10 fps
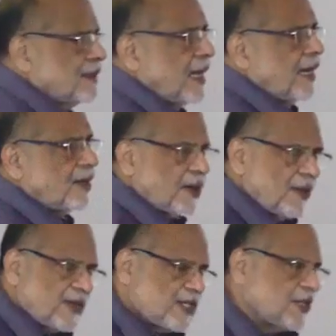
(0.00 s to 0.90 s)
I go to
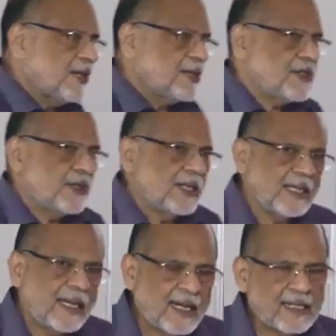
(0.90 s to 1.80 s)
a vegetarian
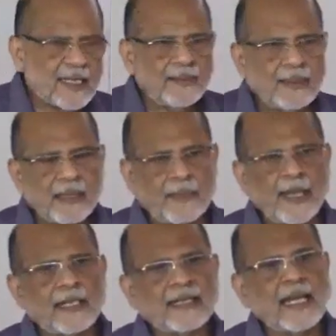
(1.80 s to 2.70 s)
restaurant, I ask him, ke
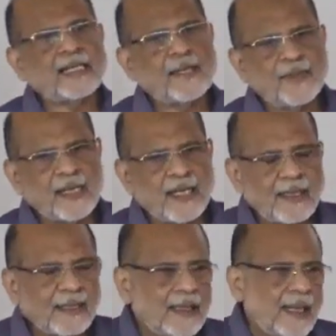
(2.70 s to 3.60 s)
bhai, aaj kya sabzi
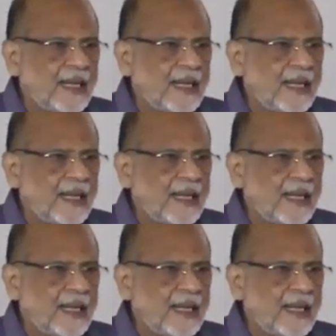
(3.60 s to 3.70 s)
hai?